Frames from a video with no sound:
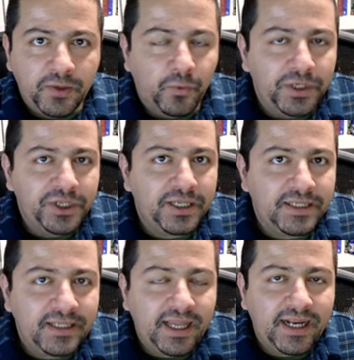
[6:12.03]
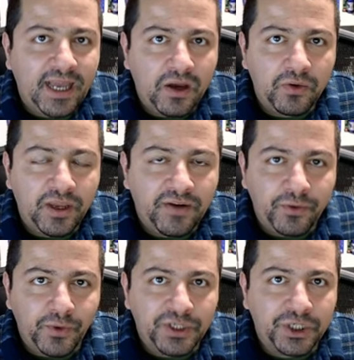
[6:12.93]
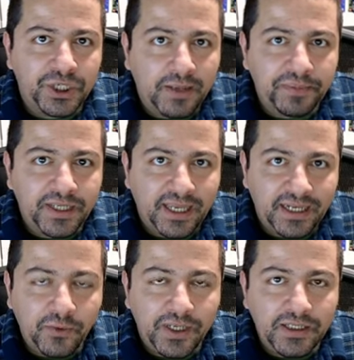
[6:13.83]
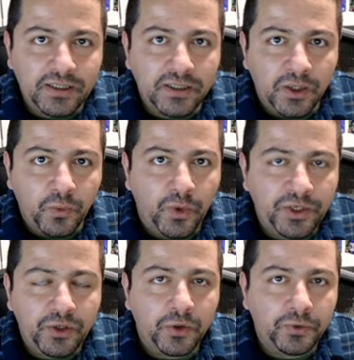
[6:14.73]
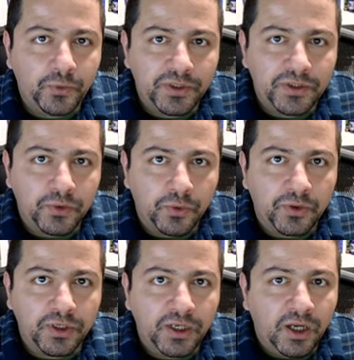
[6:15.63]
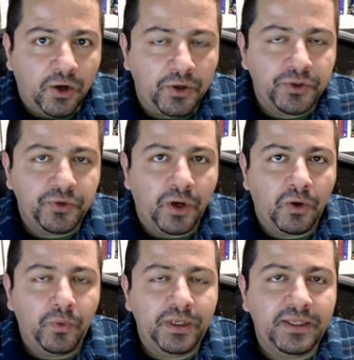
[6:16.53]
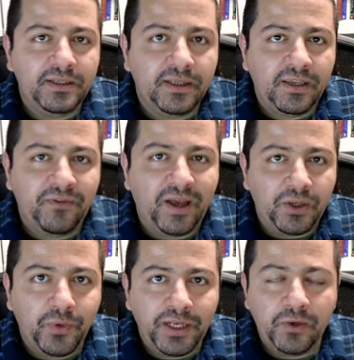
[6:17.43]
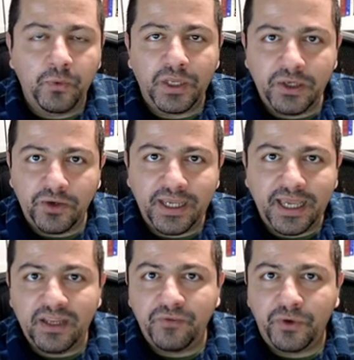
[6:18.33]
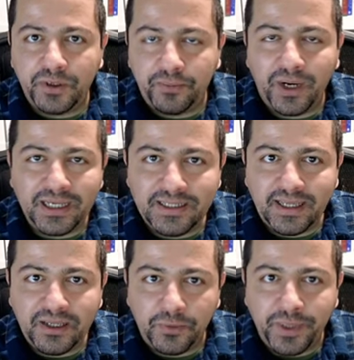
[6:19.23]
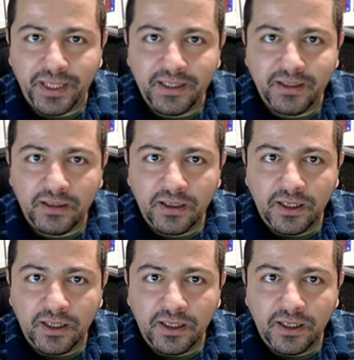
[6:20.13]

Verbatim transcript: which isn't that how everyone shops, anyways? When you go to a store, aren't you always evaluating what you're getting for the price that you're paying?